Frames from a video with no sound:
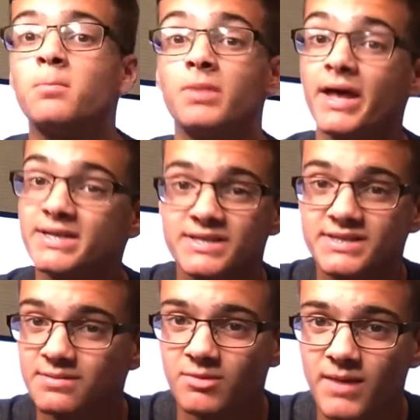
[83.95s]
but that didn't
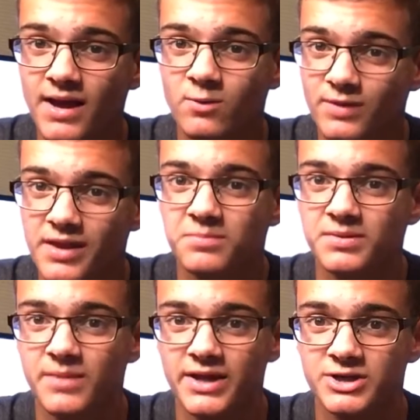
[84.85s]
seem to matter when they
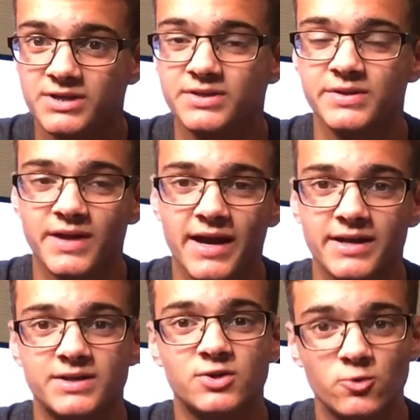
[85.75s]
beat Manchester
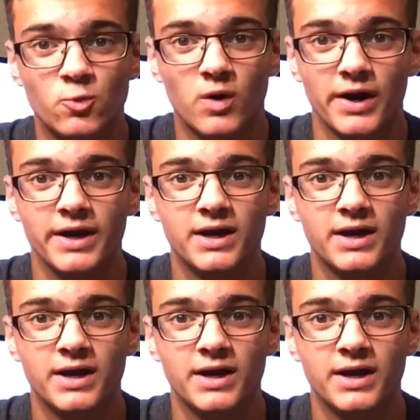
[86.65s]
United 2-1.